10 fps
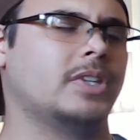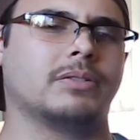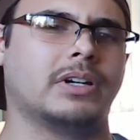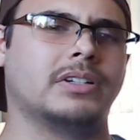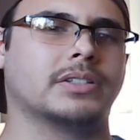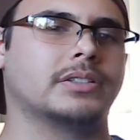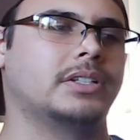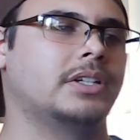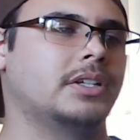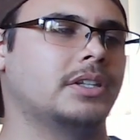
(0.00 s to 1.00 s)
Wow,
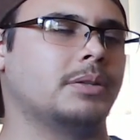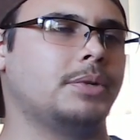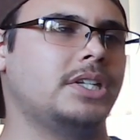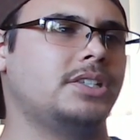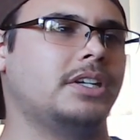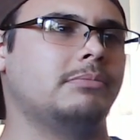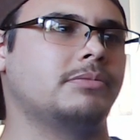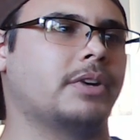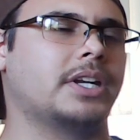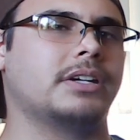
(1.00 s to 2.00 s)
the
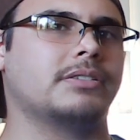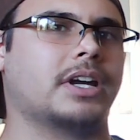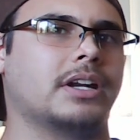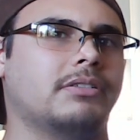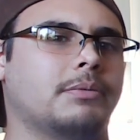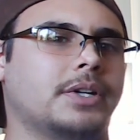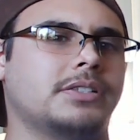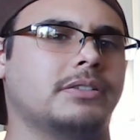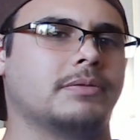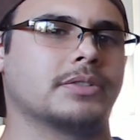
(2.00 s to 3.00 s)
BGM right now kind of
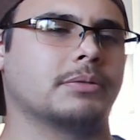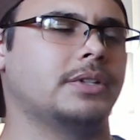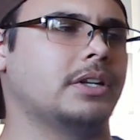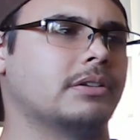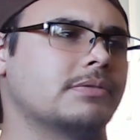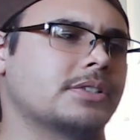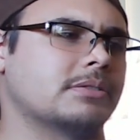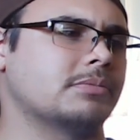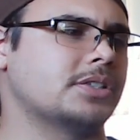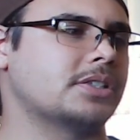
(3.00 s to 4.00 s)
reminds me of Terminator for
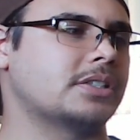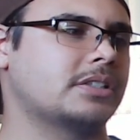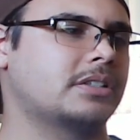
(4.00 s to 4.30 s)
some reason.